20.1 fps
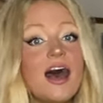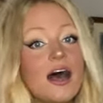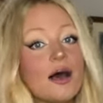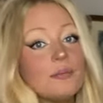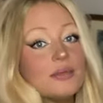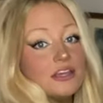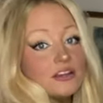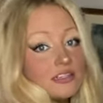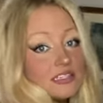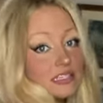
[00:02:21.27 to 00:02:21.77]

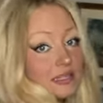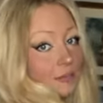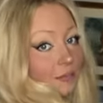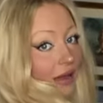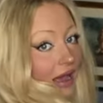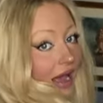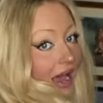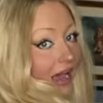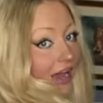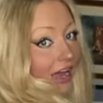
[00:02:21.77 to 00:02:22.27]
Here's the
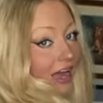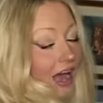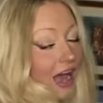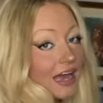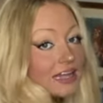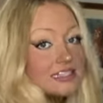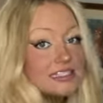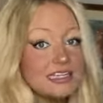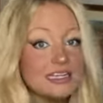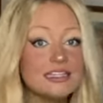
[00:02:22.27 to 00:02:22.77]
back.
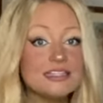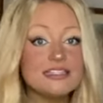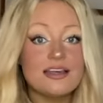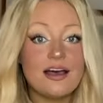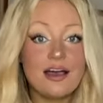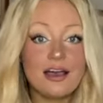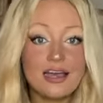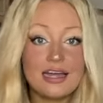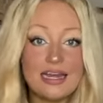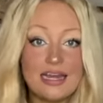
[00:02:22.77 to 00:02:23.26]
I did
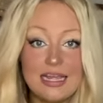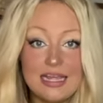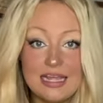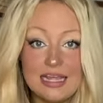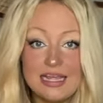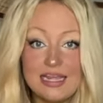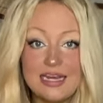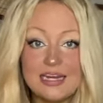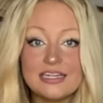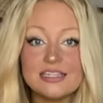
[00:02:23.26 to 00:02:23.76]
tuck it
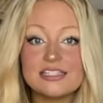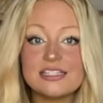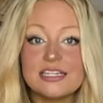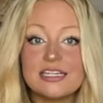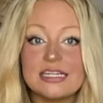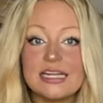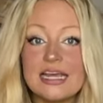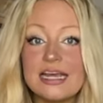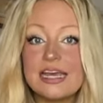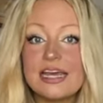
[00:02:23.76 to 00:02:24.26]
in to
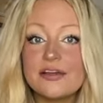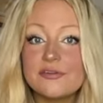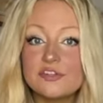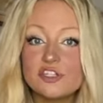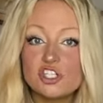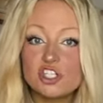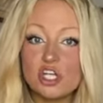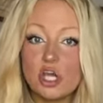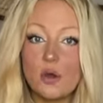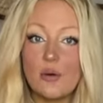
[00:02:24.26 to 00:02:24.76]
like
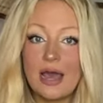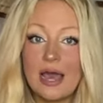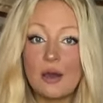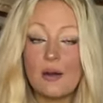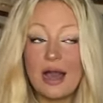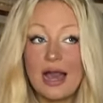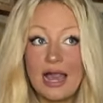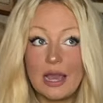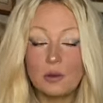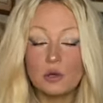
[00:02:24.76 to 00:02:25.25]
show how
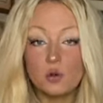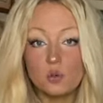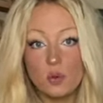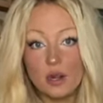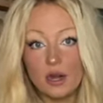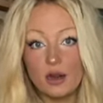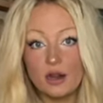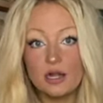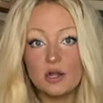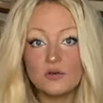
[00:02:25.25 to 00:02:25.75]
I would
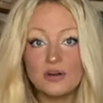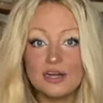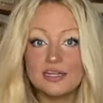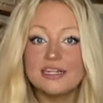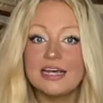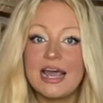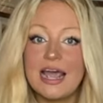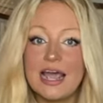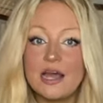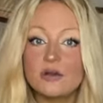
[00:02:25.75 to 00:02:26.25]
wear it around the
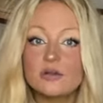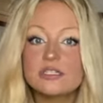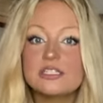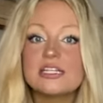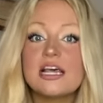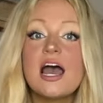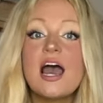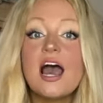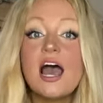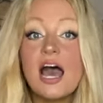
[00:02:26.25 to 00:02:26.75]
house.
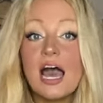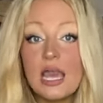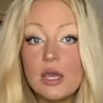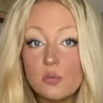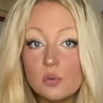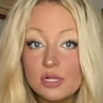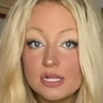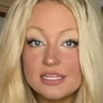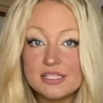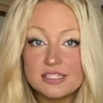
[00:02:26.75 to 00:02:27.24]
I
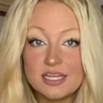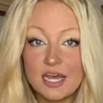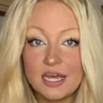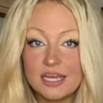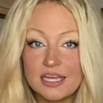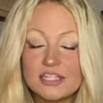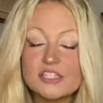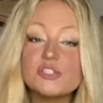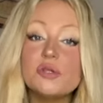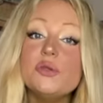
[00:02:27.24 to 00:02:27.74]
will untuck
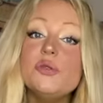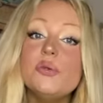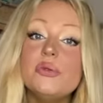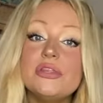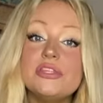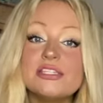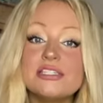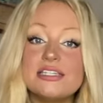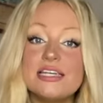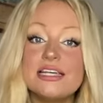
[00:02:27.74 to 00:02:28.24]
it so you
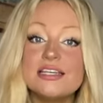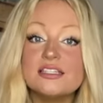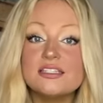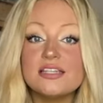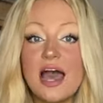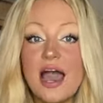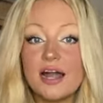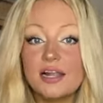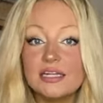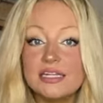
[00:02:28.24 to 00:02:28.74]
can see
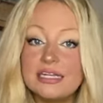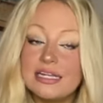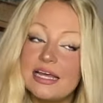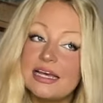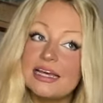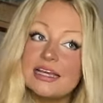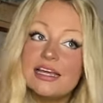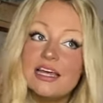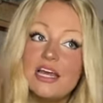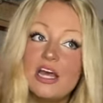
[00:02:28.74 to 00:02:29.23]
exactly like
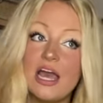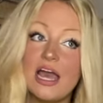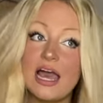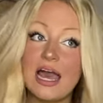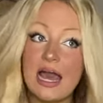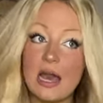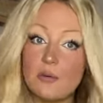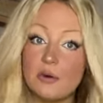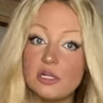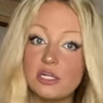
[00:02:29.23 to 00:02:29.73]

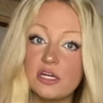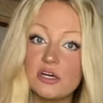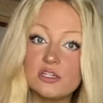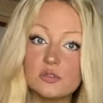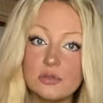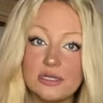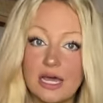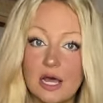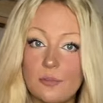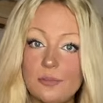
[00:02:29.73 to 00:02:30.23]
how it looks
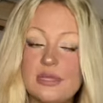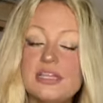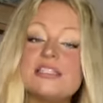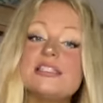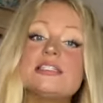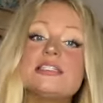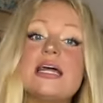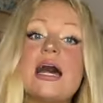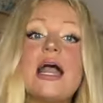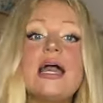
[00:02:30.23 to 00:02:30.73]
without me
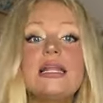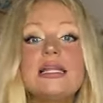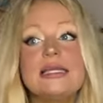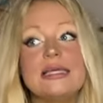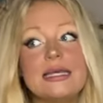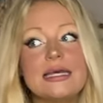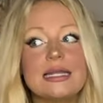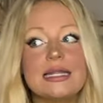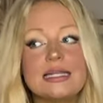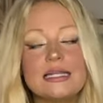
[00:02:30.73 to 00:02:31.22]

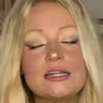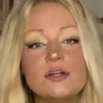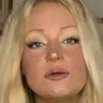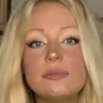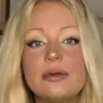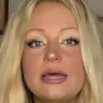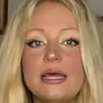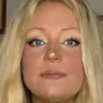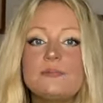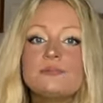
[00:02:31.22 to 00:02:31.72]
styling it a little
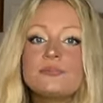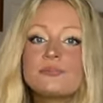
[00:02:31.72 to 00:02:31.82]
bit.